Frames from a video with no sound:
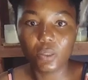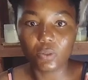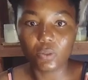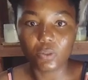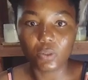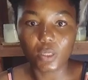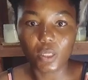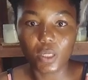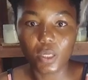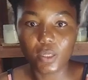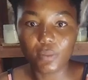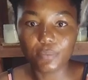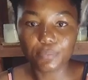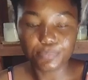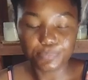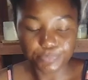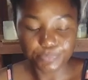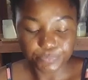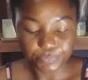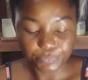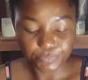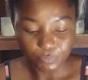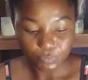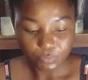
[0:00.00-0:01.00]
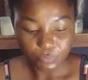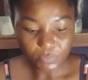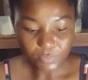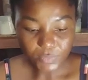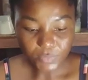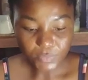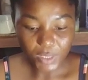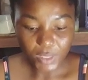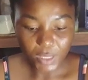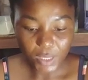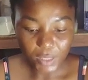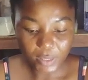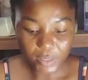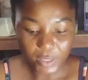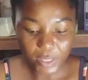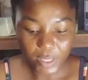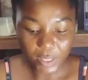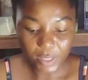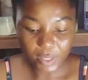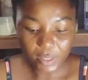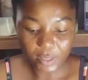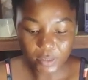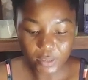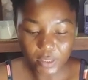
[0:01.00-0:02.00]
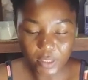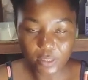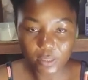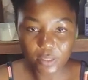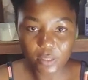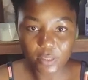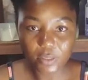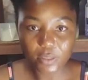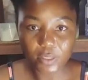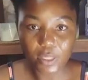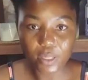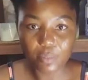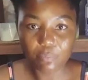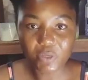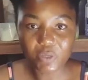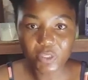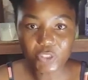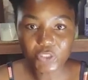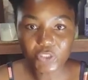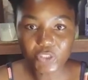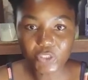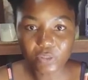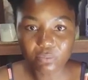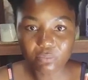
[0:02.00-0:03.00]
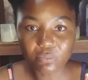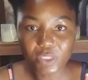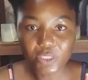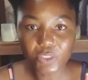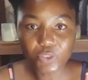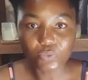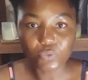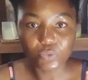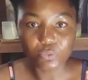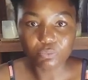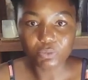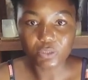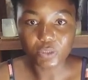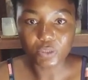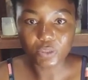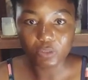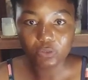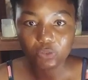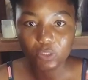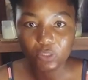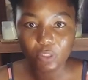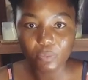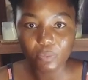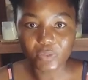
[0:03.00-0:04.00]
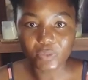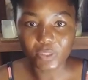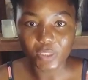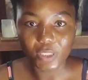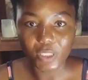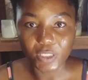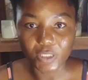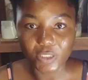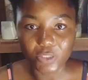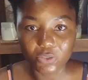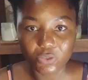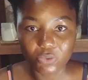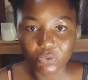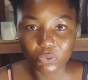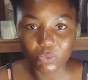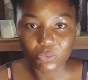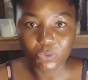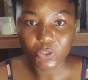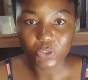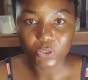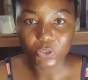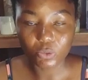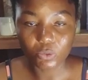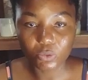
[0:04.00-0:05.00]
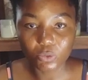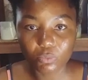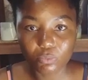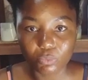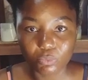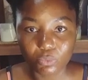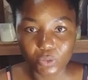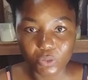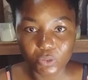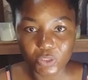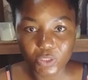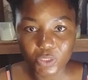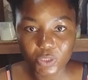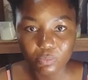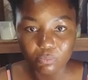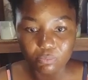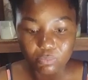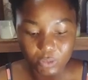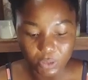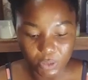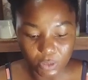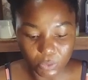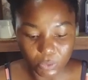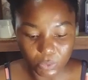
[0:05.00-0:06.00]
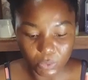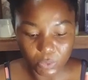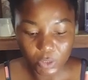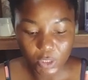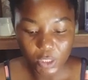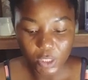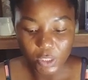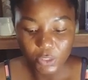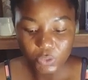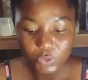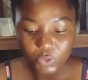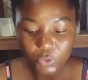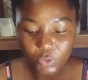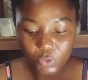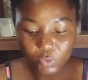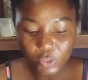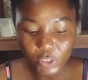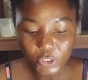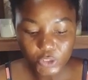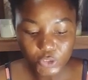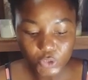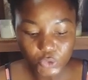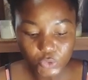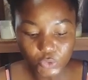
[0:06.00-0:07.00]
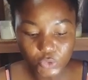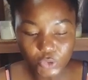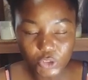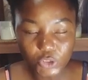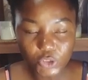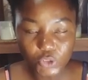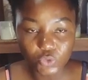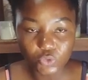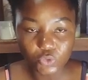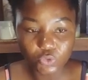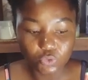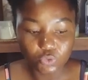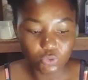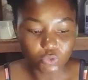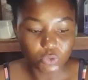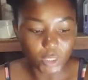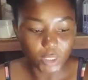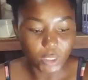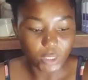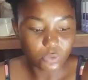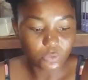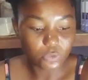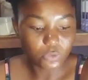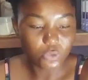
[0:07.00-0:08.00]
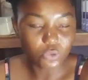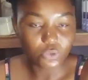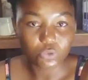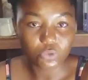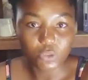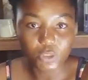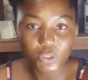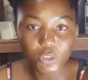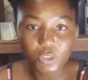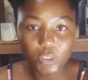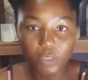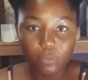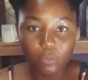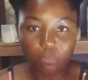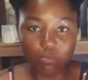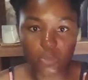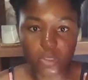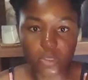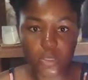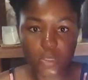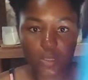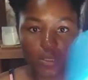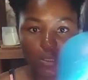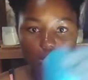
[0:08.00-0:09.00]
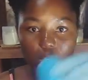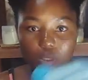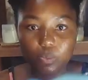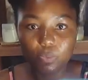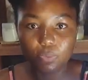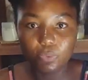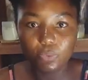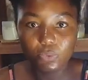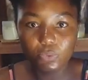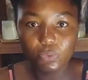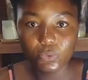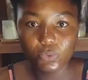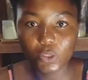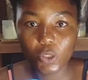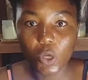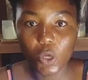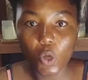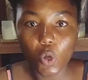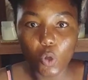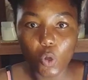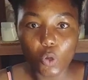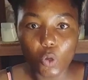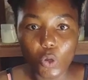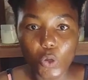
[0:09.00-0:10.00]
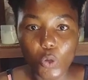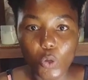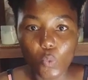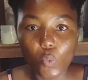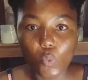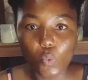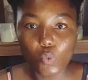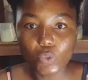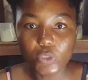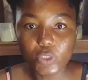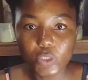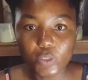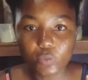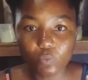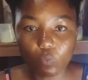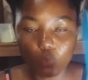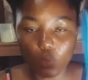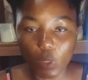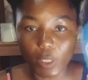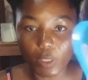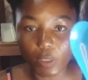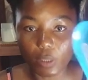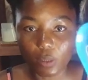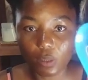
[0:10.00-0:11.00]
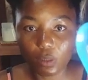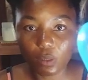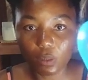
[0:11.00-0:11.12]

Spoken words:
Okay, the measurement will be dropped in the description box below. So what you need to do now, you need a mixing spoon or a wooden one.